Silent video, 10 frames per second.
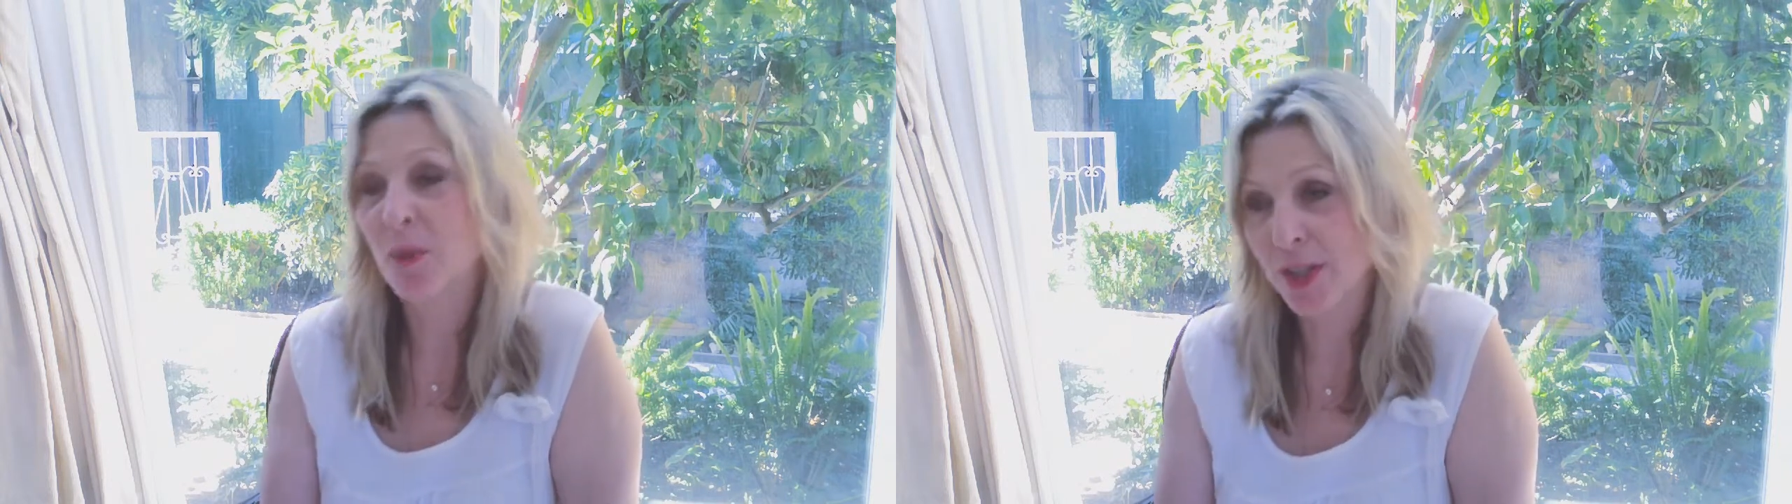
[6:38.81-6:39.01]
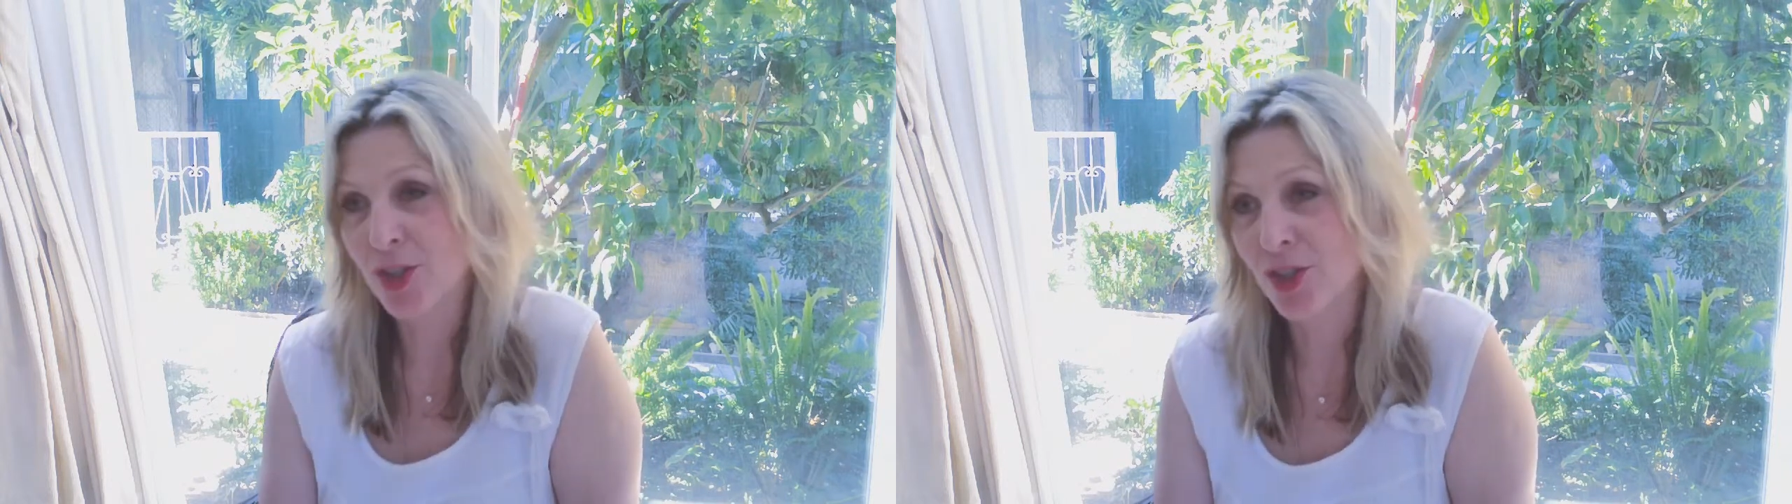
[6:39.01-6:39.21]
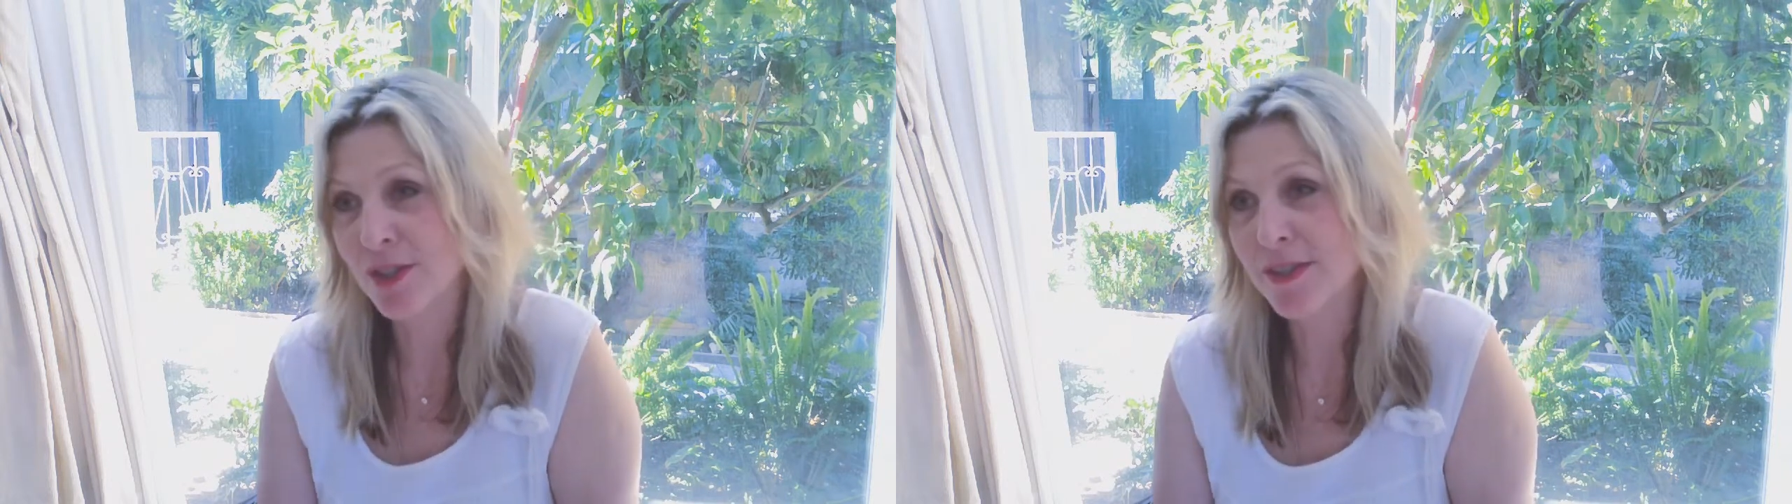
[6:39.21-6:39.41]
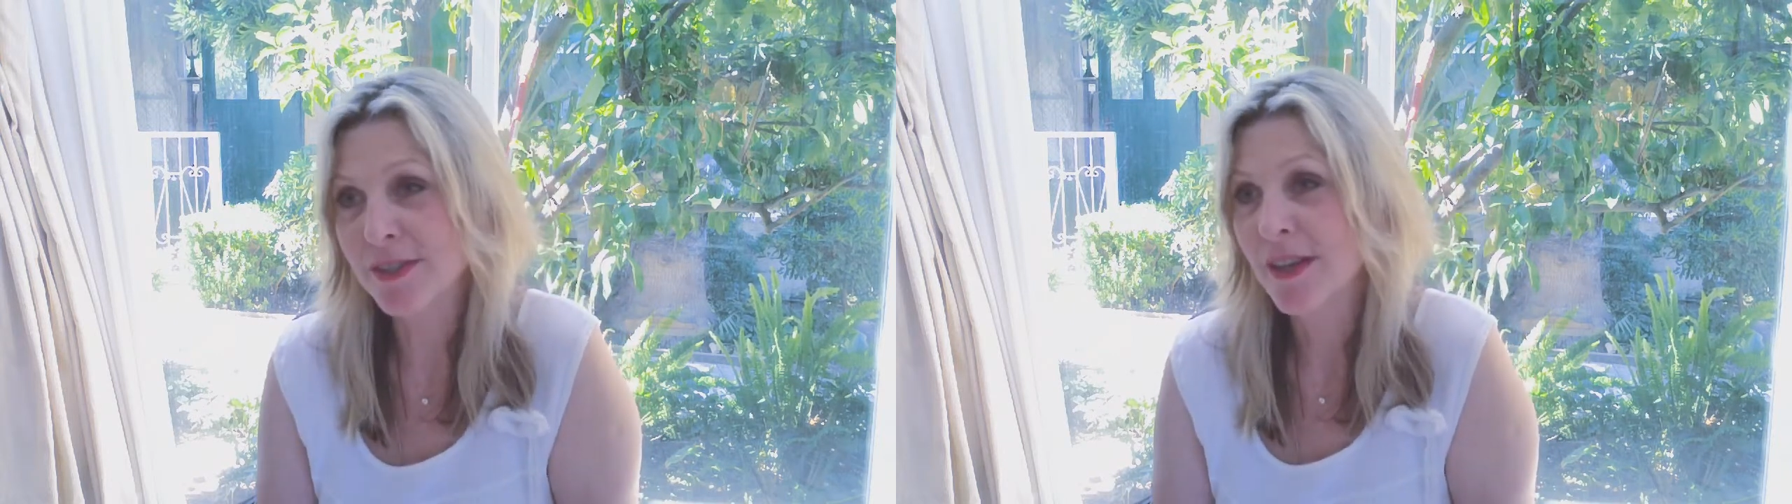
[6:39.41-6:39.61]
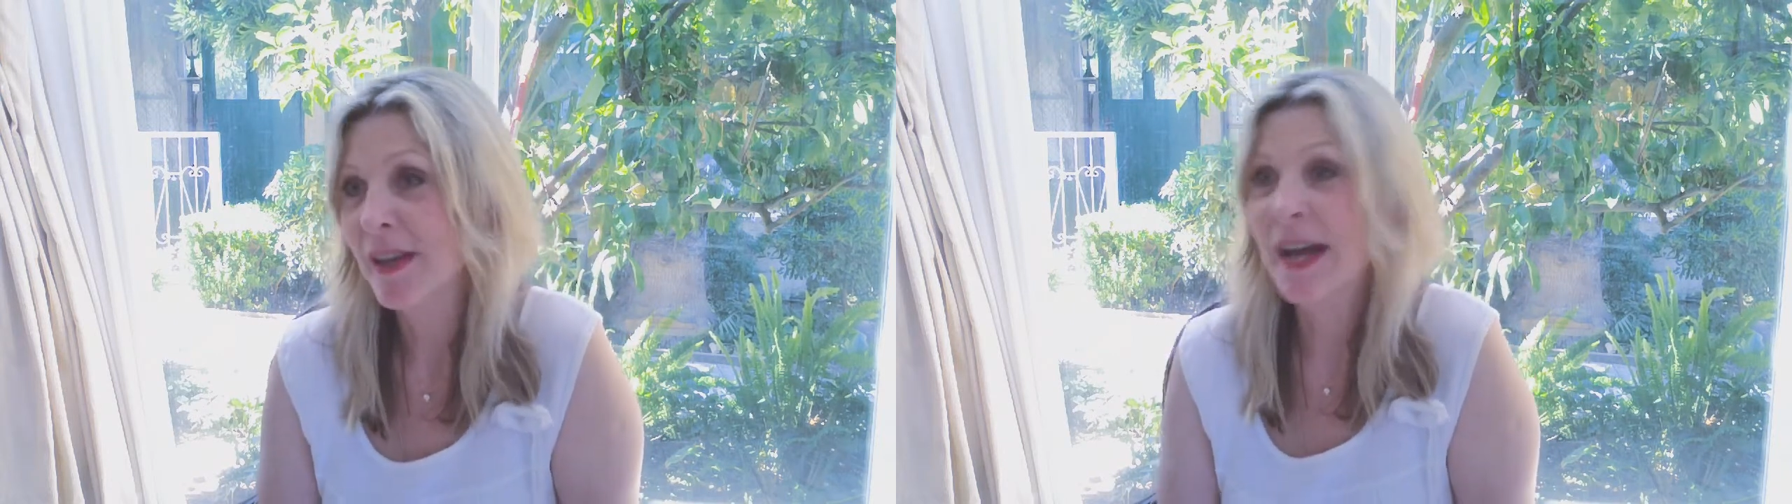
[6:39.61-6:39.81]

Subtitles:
questions.